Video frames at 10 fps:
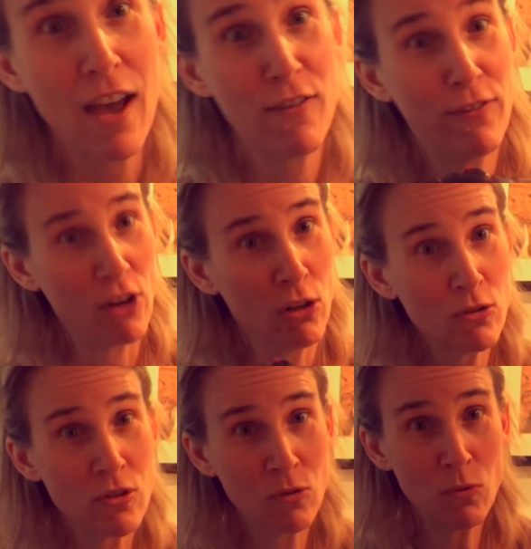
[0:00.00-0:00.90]

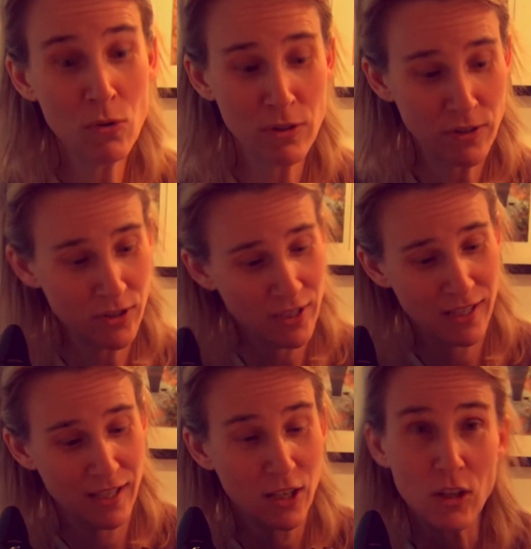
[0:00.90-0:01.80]
follows the rules,
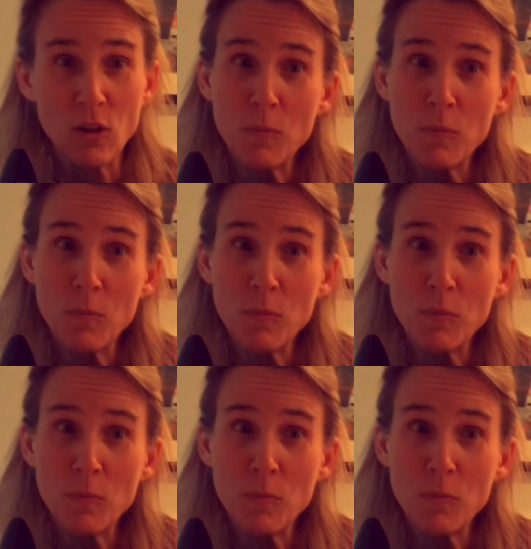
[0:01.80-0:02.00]
you